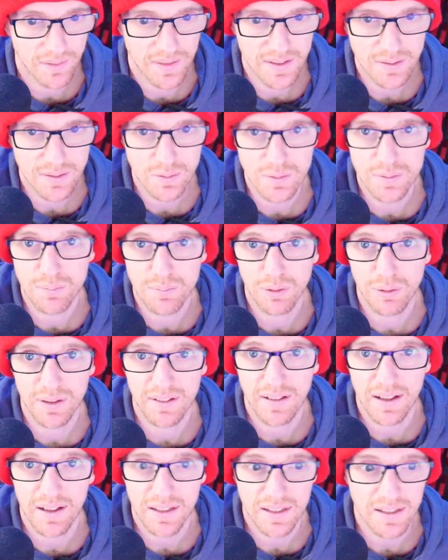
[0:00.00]
was pretty
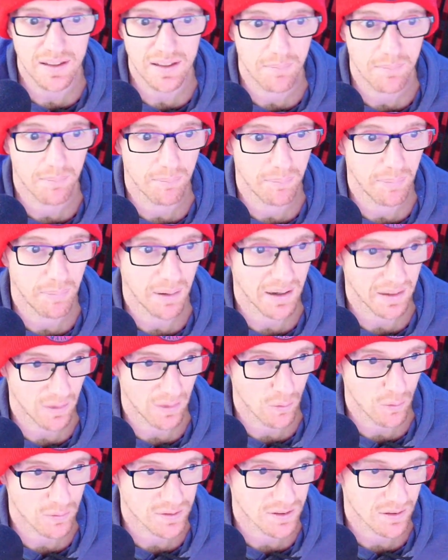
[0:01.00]
lucky. But
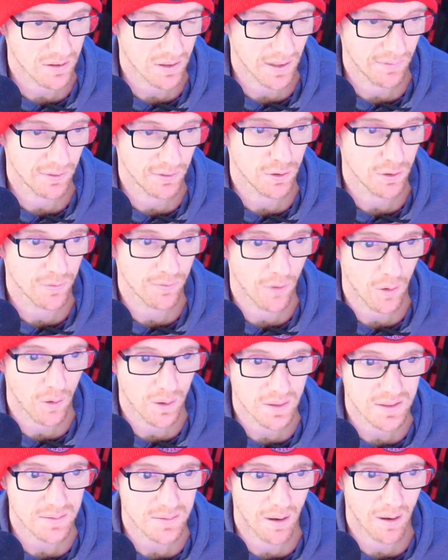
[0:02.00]
also, if you do
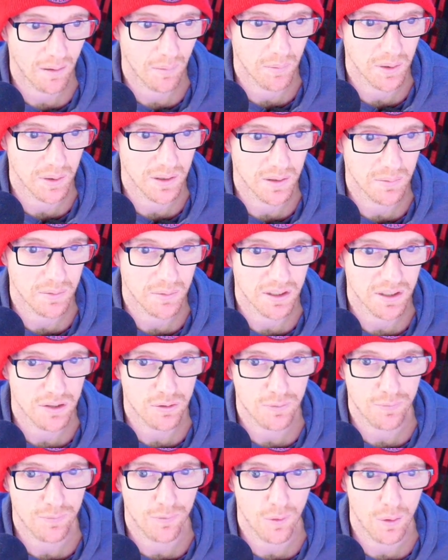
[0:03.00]
find some aluminium and you
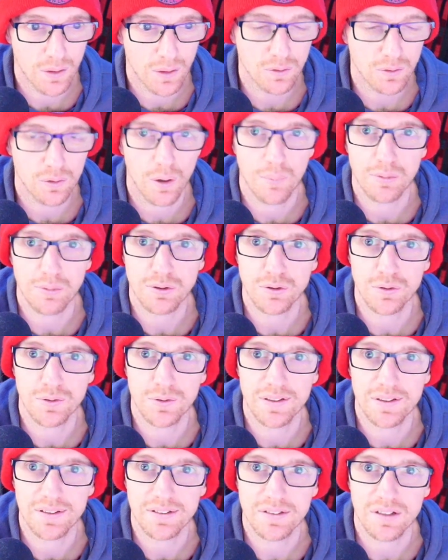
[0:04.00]
do find good
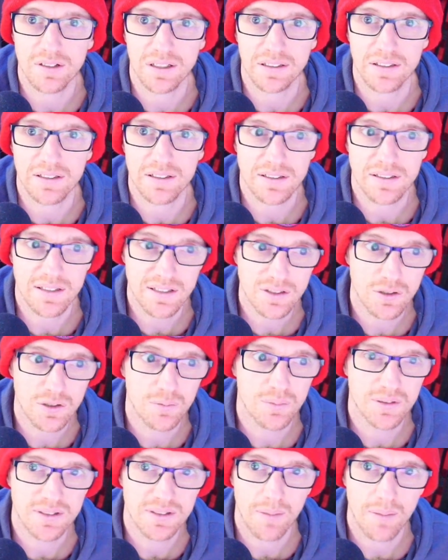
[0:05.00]
opportunities like this
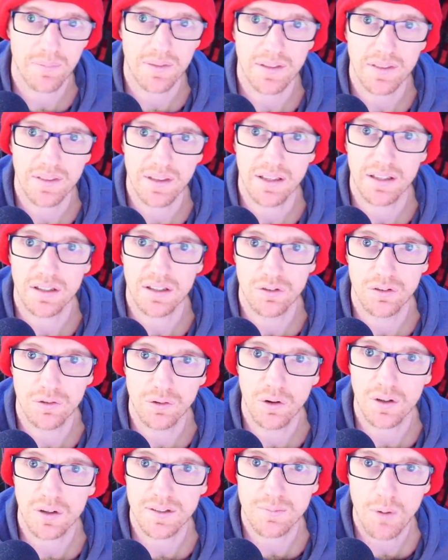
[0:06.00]
could be something that
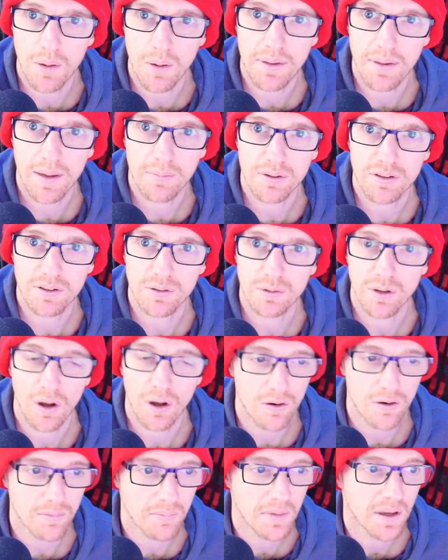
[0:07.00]
you guys might be able to do at
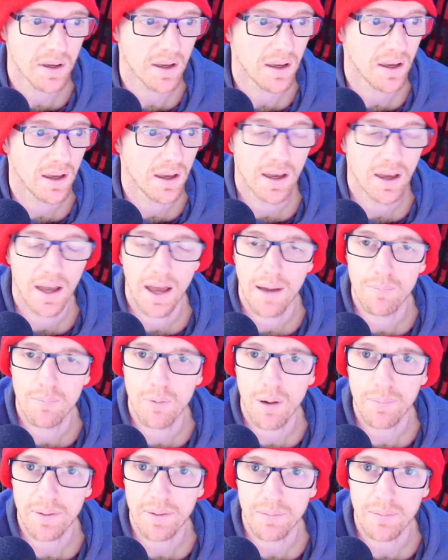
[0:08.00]
home and
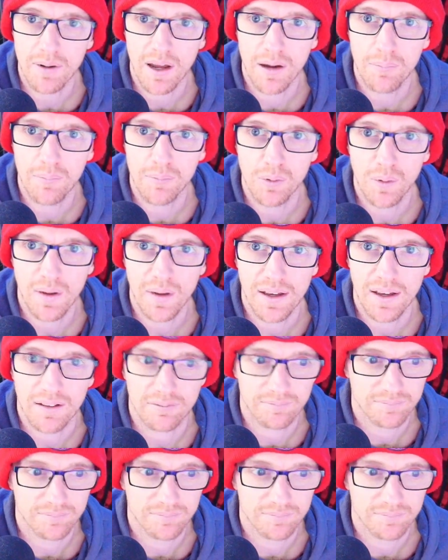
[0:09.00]
might be able to help you out.